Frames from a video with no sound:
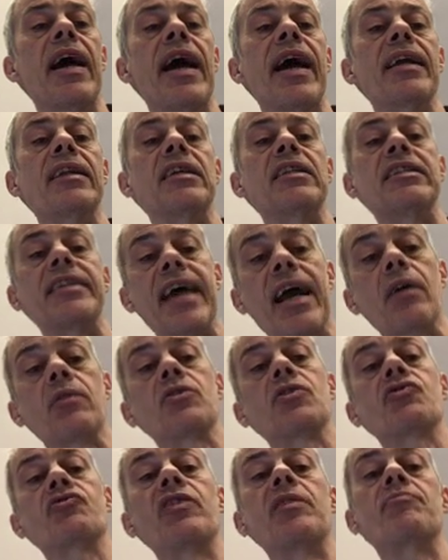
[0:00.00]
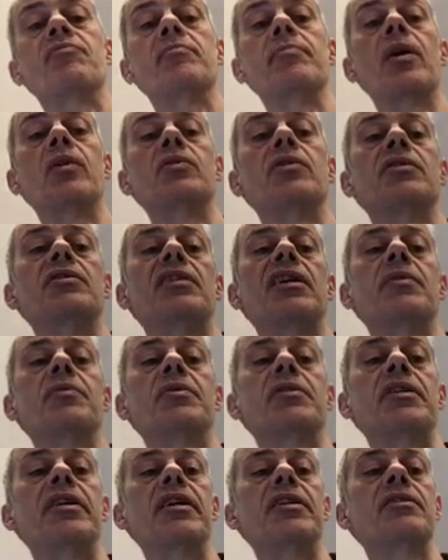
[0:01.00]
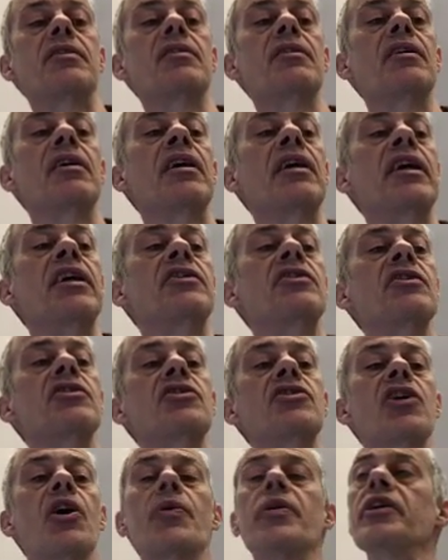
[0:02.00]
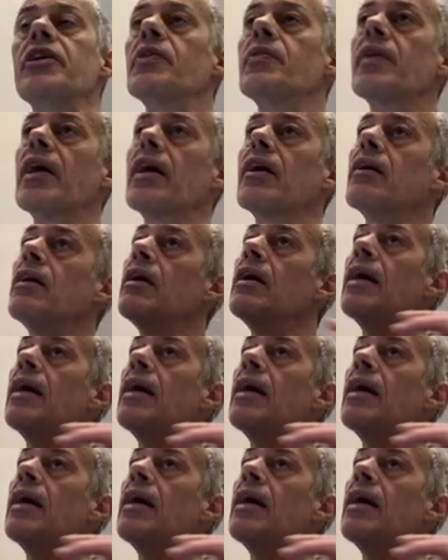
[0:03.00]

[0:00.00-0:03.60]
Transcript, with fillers: and a downstream promoter sequence here. So it's just showing you that